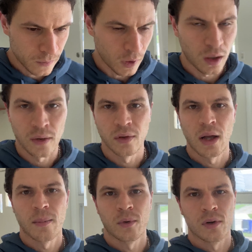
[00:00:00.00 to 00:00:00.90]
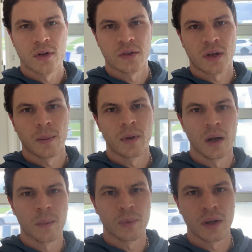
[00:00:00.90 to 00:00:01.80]
I'll have a lot more of these coming
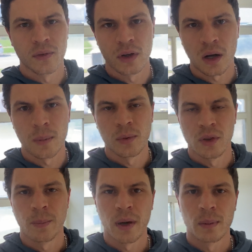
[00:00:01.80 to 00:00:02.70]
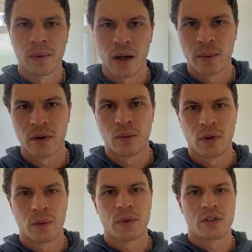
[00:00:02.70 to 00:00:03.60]
up. We have a couple in the pipeline. We have one
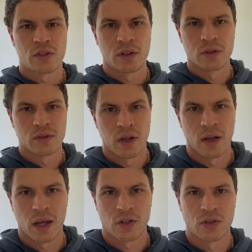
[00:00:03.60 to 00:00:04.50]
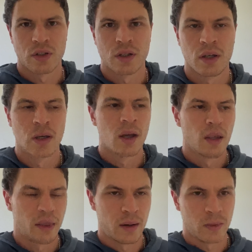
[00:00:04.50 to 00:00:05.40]
that we just closed on actually
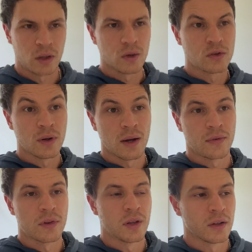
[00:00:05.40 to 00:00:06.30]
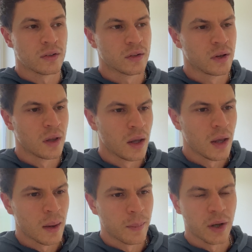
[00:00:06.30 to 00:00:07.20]
that I'm gonna go to after this.
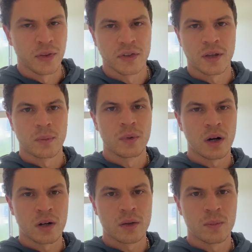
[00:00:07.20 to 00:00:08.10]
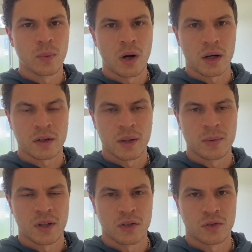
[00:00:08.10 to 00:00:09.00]
But we already walked a
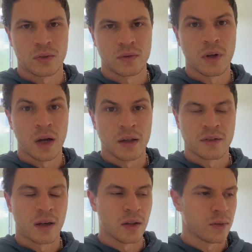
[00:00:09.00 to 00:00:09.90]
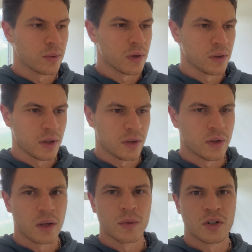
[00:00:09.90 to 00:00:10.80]
potential tenant through here the other
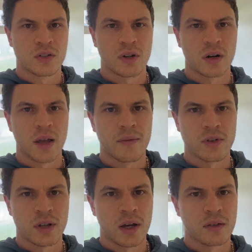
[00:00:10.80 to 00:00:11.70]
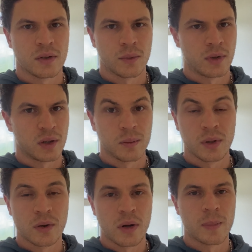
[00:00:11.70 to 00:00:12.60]
day. We just started advertising. We're getting
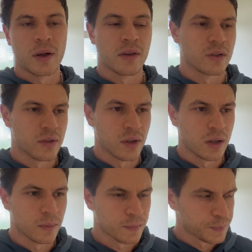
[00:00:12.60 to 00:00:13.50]
blown up on this thing.